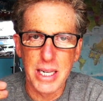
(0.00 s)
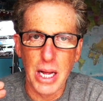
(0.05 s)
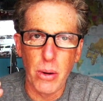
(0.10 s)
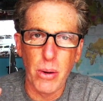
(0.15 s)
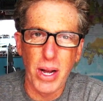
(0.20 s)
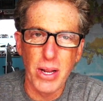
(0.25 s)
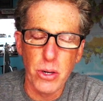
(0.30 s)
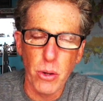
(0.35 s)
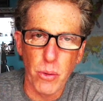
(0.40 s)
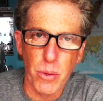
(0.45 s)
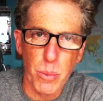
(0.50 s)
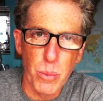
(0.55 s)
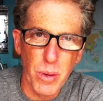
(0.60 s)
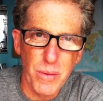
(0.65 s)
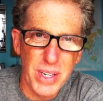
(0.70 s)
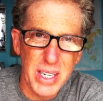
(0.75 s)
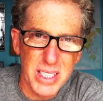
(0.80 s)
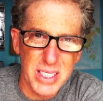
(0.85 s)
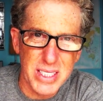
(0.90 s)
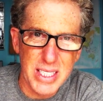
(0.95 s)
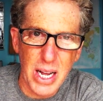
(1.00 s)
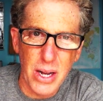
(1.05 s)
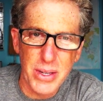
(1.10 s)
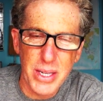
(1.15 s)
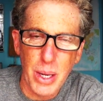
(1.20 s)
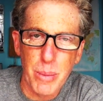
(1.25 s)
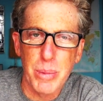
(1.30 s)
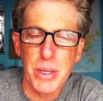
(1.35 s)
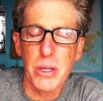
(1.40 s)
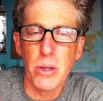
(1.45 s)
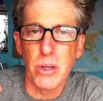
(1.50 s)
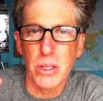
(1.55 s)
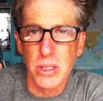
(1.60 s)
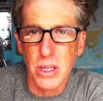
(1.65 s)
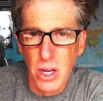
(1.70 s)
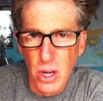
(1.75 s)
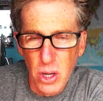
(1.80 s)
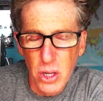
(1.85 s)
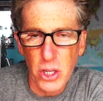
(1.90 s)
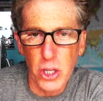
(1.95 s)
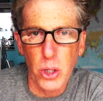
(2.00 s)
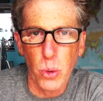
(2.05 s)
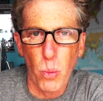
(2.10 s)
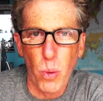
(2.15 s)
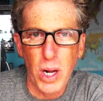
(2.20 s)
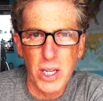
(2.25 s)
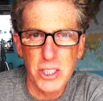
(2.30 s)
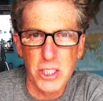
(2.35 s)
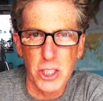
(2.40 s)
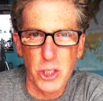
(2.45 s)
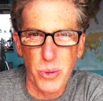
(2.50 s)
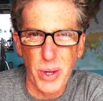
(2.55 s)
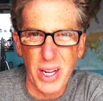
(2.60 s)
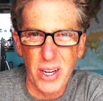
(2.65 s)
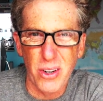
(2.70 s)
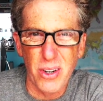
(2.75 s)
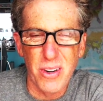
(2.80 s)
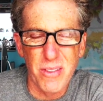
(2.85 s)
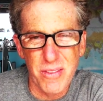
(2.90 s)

Now I know the movie isn't out yet, but you can watch the trailer.